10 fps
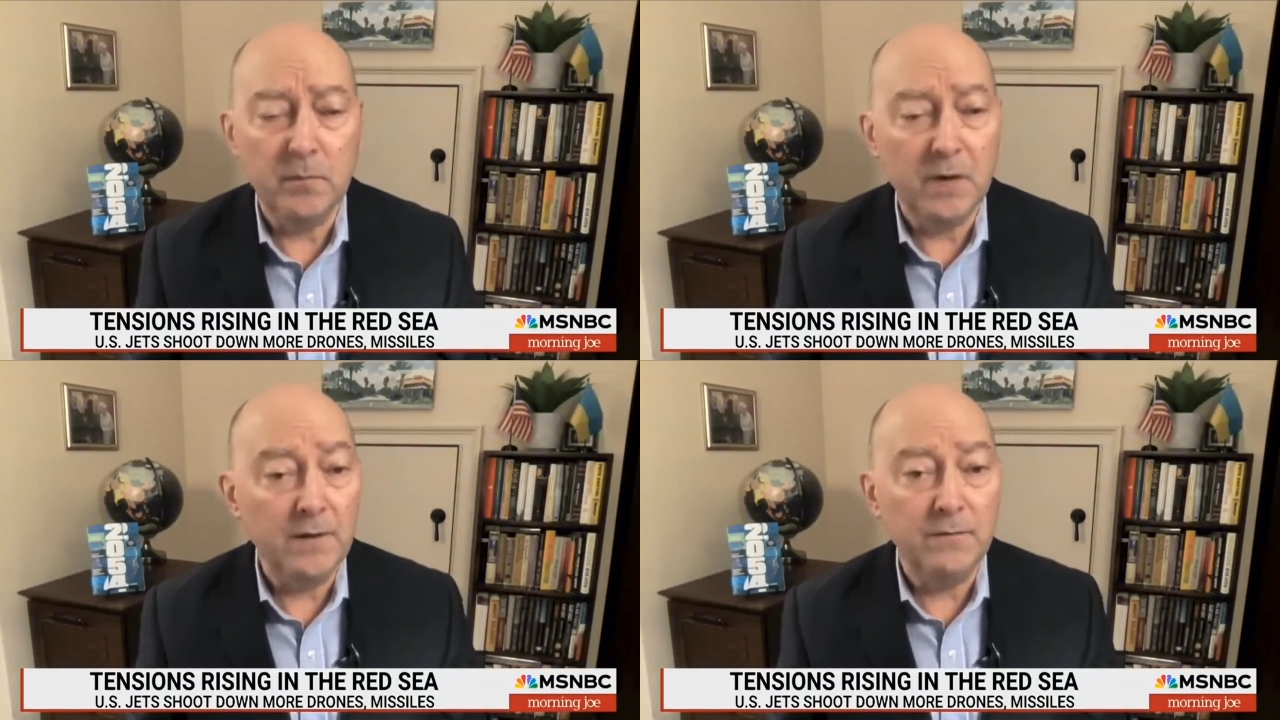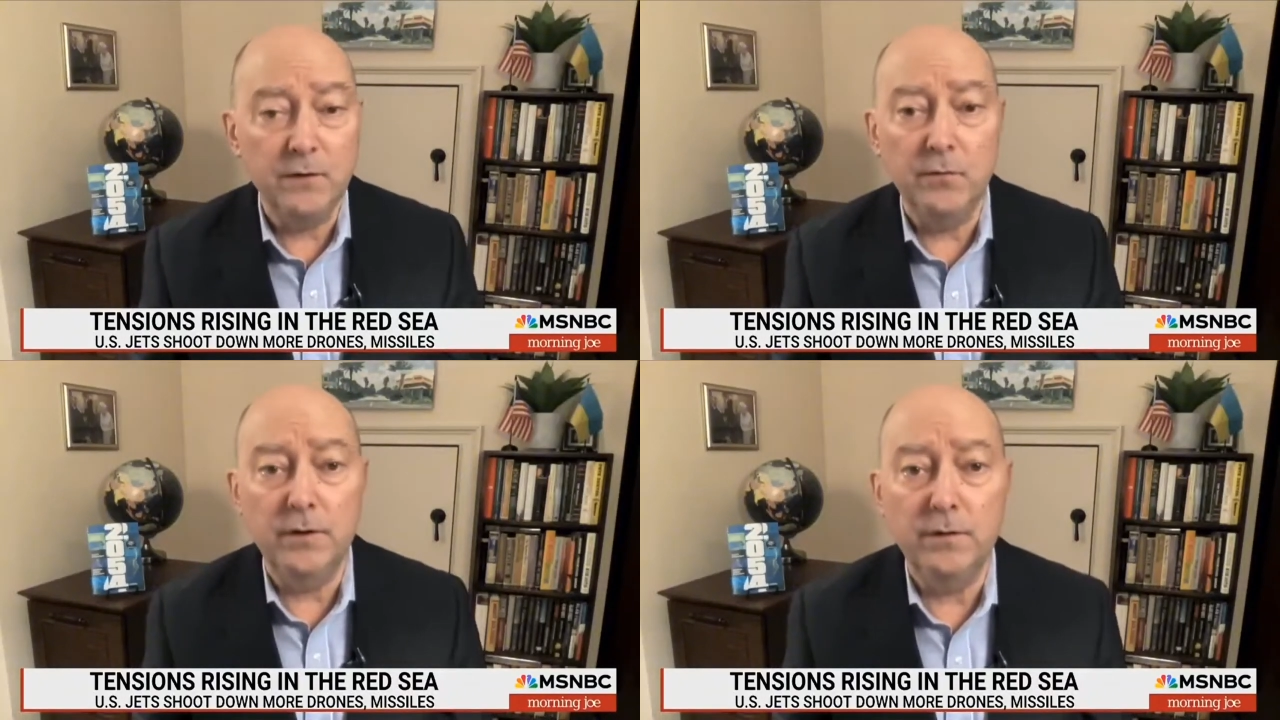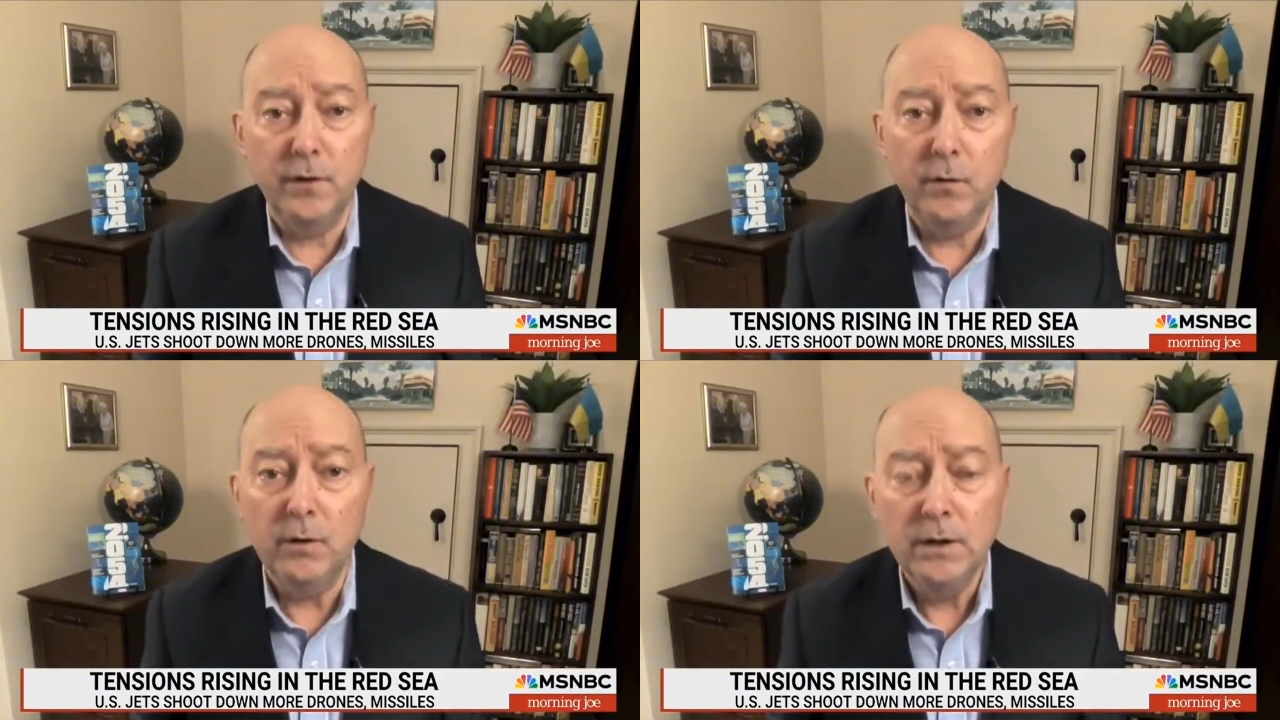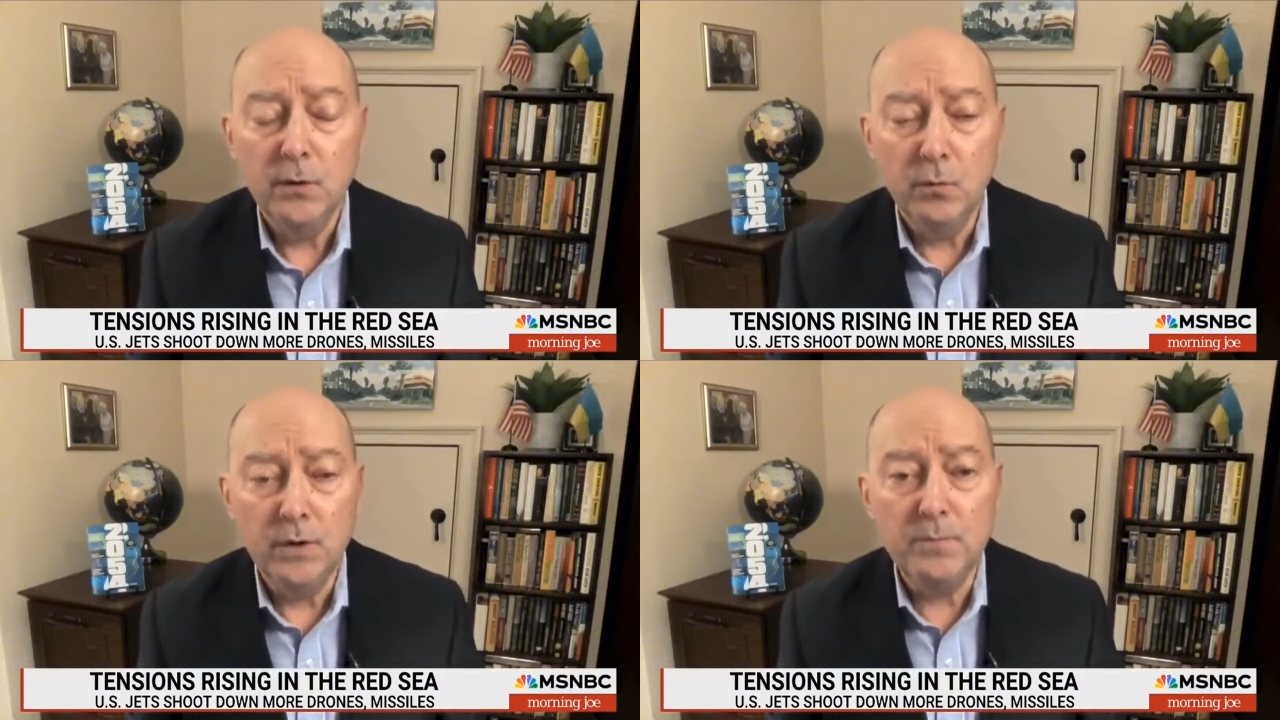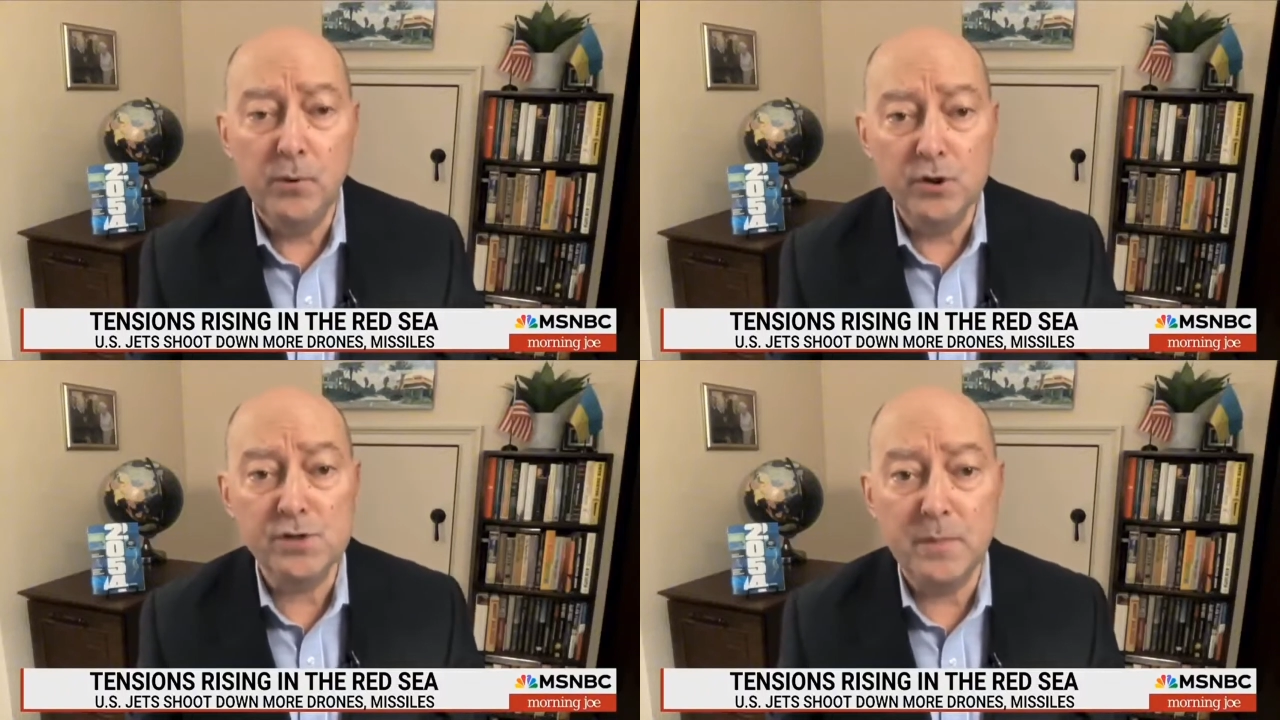my view, until we
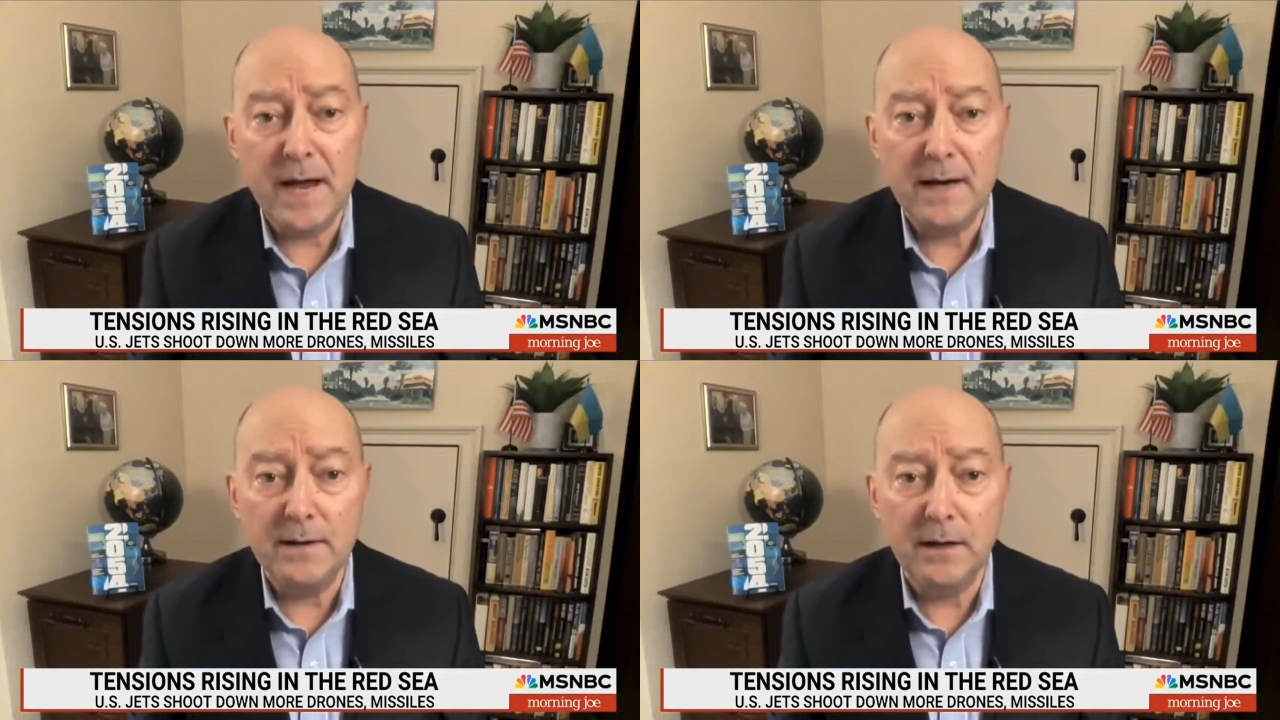push back